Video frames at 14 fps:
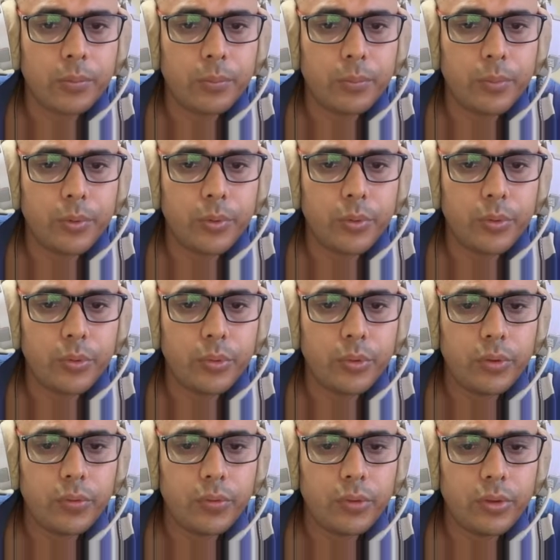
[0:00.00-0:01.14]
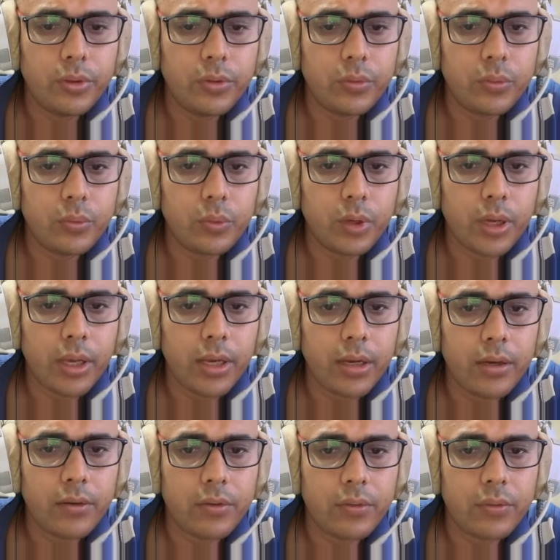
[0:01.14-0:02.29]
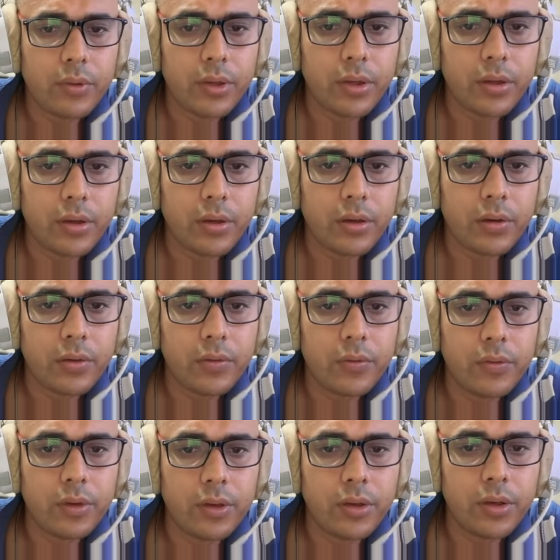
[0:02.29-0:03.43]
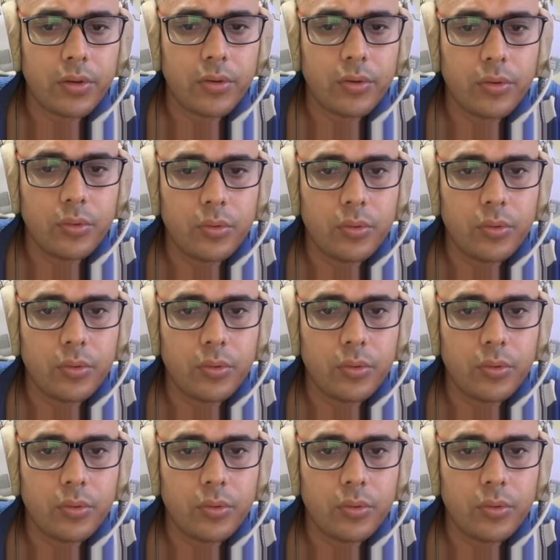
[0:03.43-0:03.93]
beautiful squares where we need to.